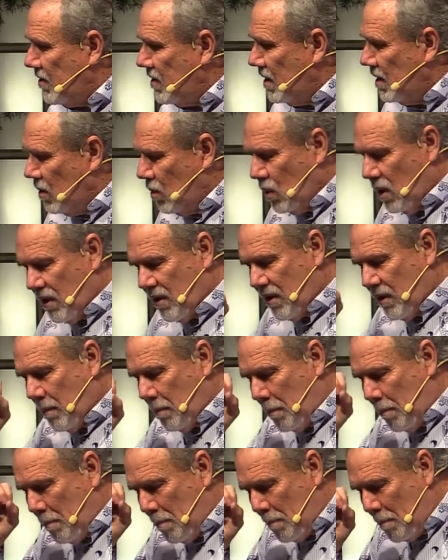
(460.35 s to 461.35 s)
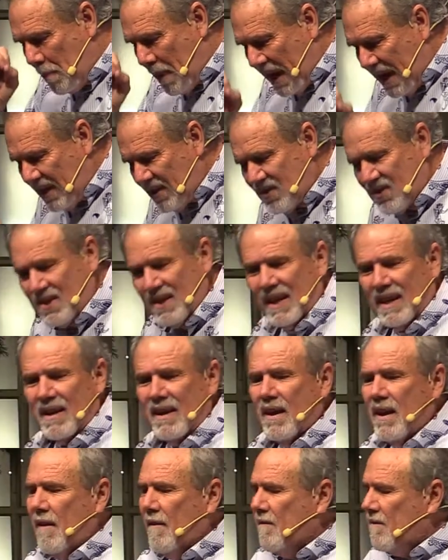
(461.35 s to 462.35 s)
You know, one of the basic
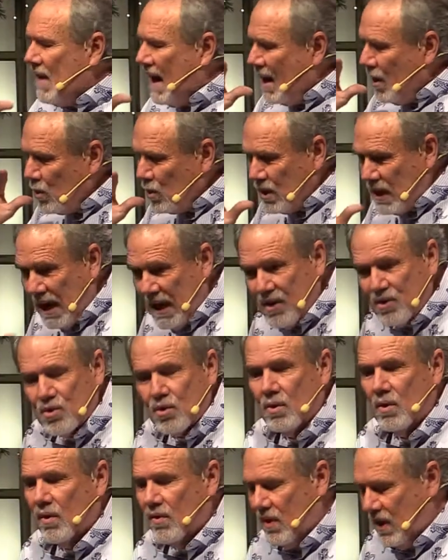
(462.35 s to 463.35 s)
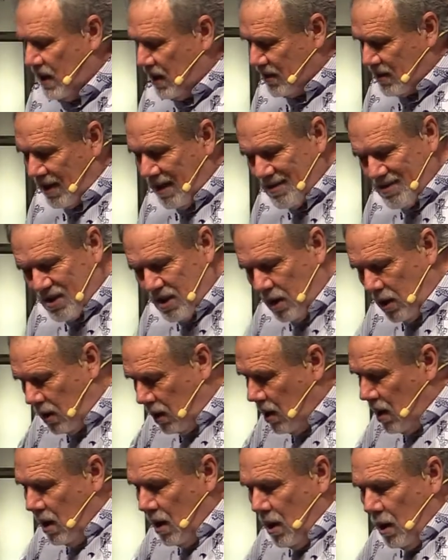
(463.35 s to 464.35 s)
foundational things I just
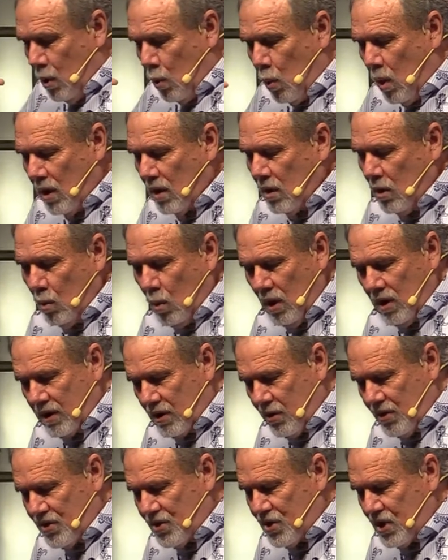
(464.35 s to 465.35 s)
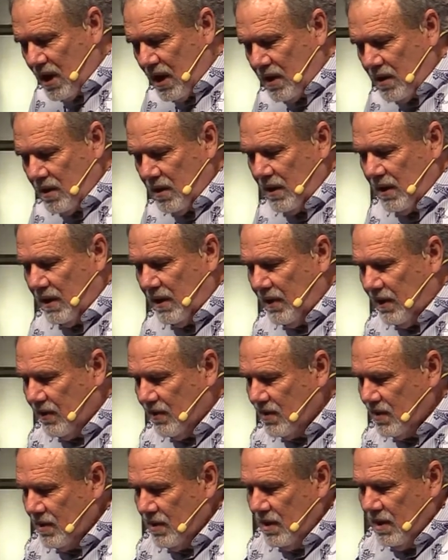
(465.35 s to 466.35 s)
call 101 Christianity
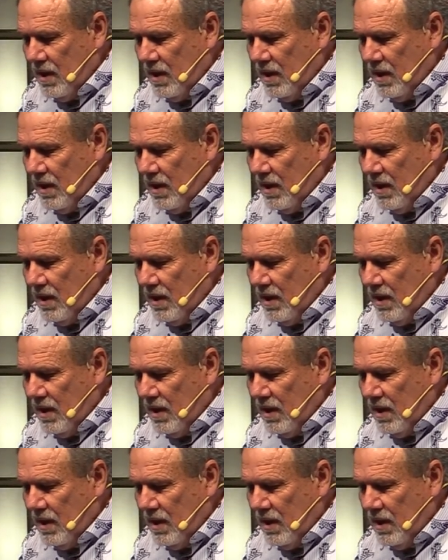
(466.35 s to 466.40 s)
is,